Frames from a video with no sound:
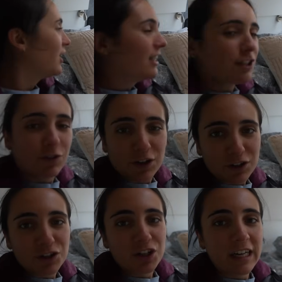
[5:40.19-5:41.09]
It's funny
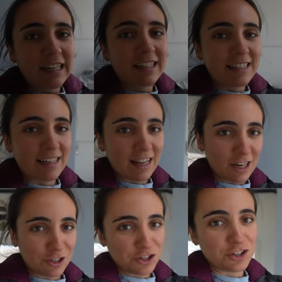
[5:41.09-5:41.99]
because Shane is
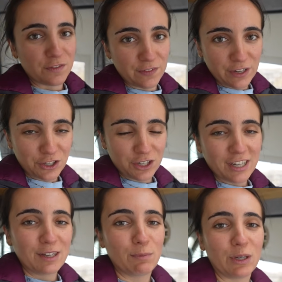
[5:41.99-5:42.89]
allergic to fish,
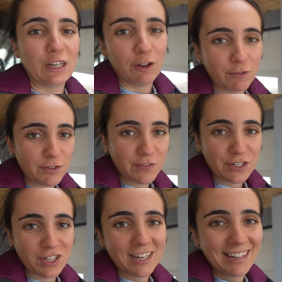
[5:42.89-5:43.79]
but he loves
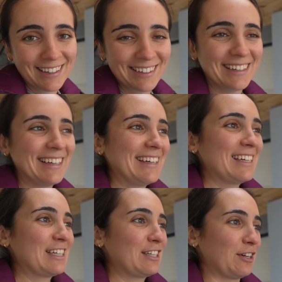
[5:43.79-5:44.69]
fishing.
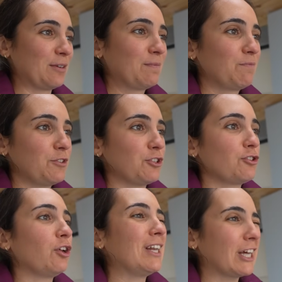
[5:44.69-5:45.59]
So just
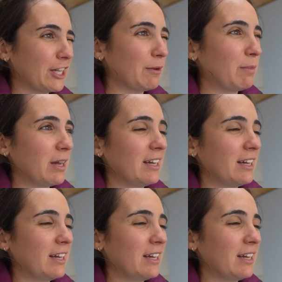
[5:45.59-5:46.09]
don't lick them.